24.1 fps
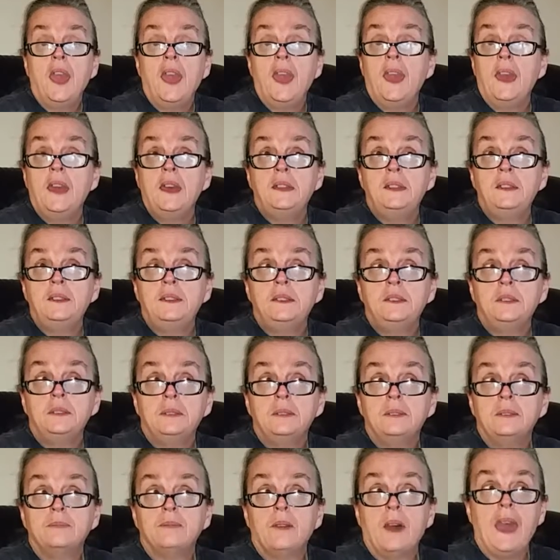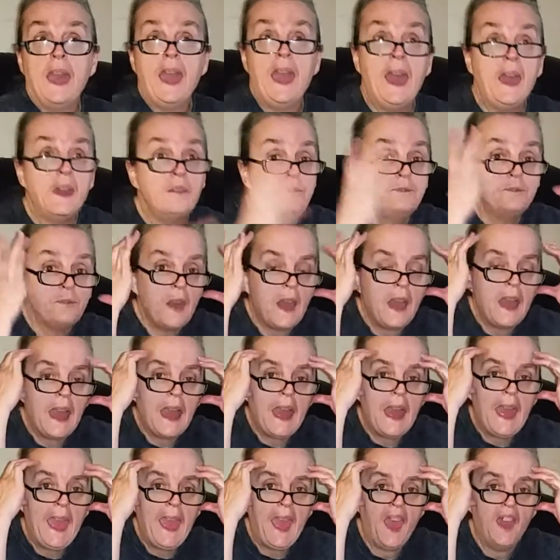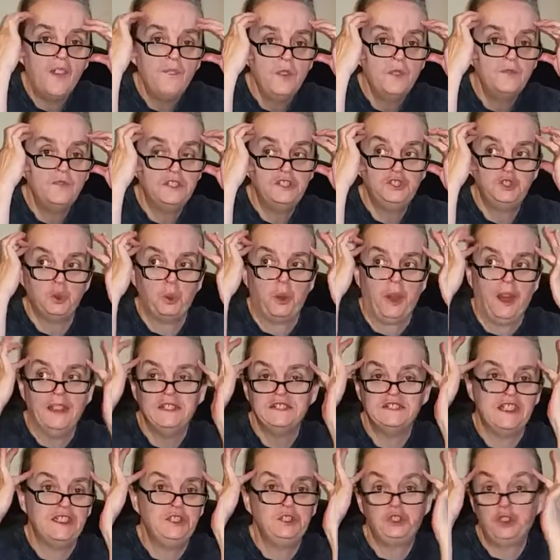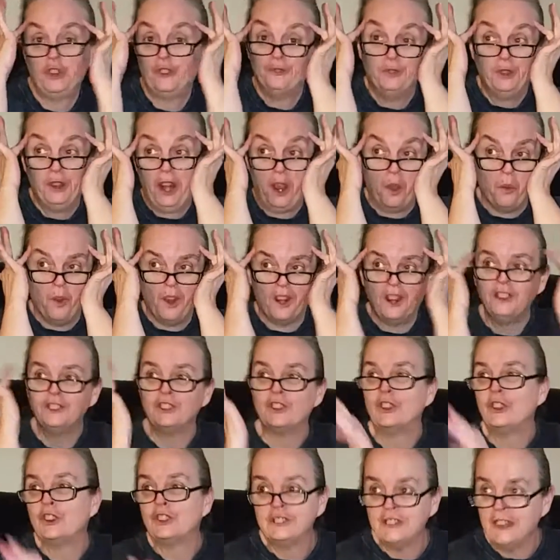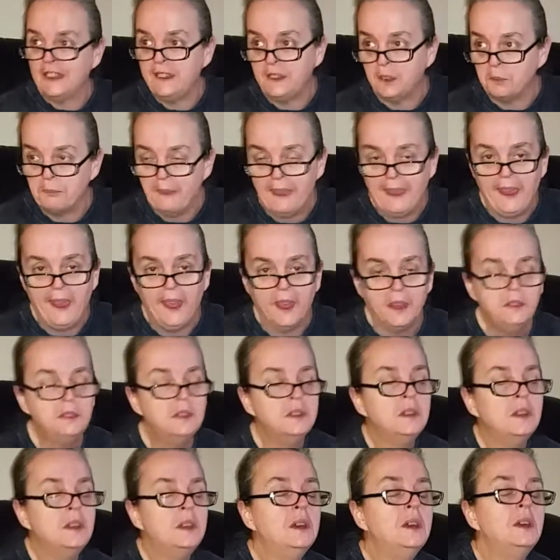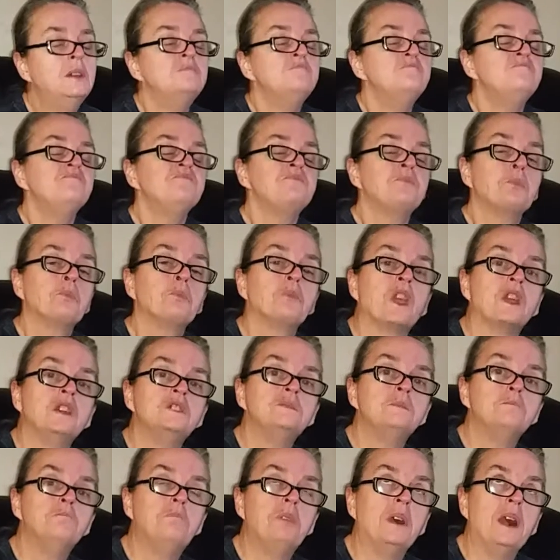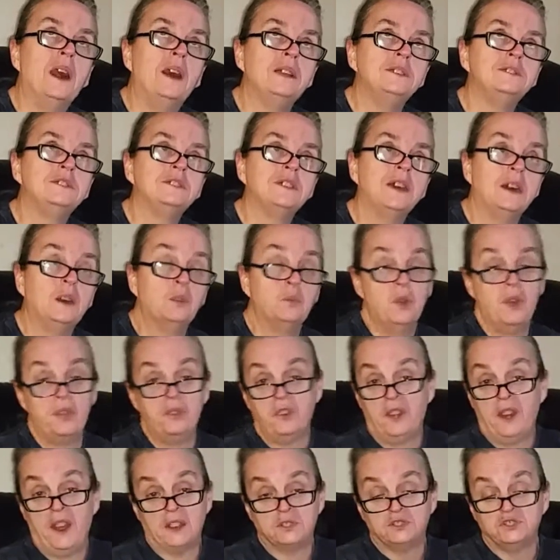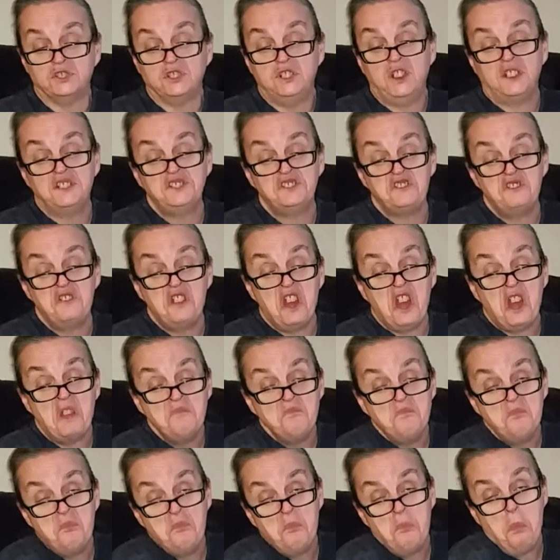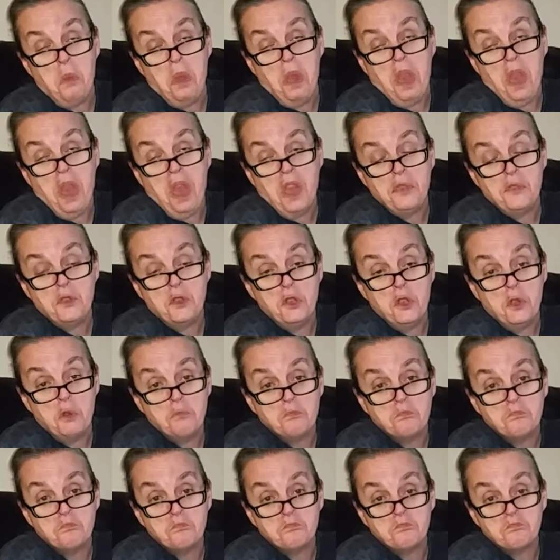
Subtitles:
And I have a visualization of what I want it to look like in my head, but whether it actually does or not, I don't know.